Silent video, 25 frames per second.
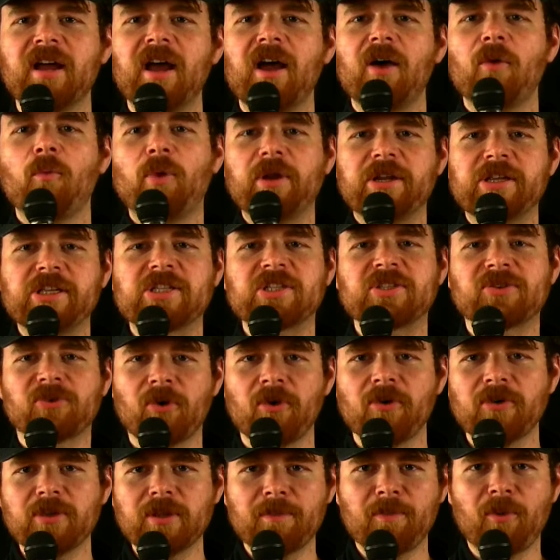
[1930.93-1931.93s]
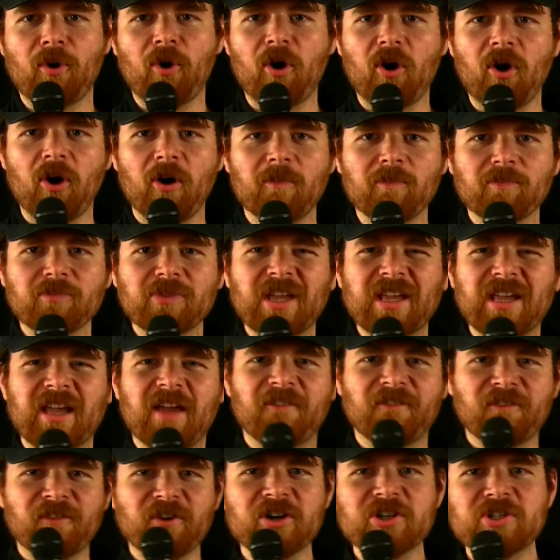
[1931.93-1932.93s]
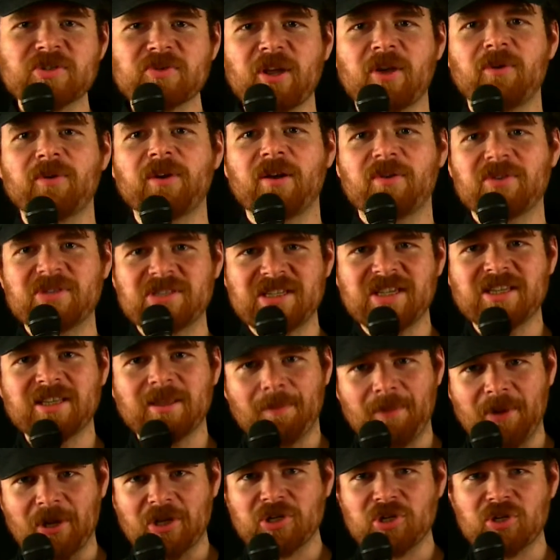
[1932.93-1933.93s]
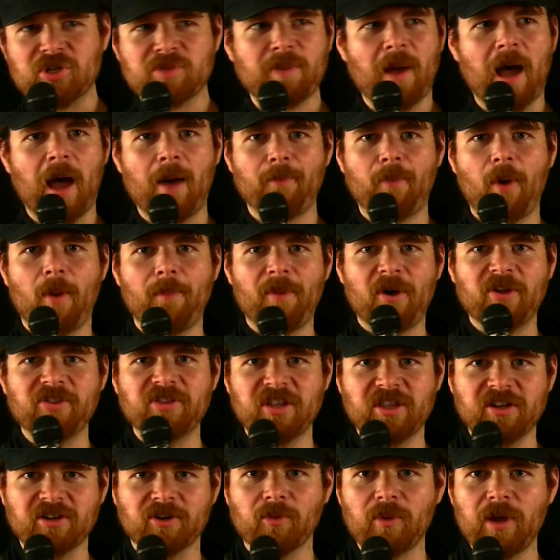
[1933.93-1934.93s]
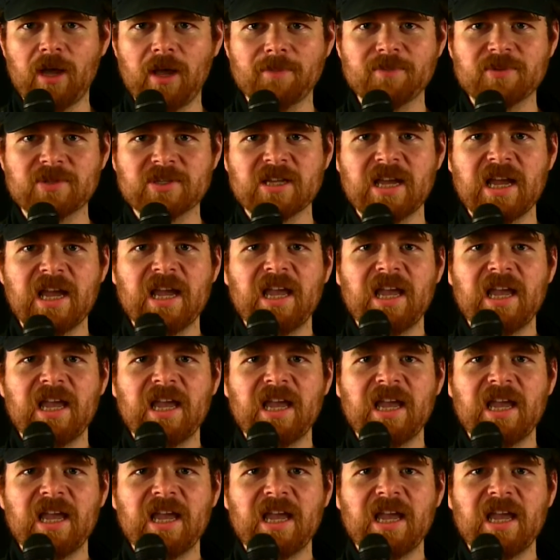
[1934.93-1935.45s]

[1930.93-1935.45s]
when he's throwing the ball. Like at first, like when I was seeing the pictures pop up on the interwebs,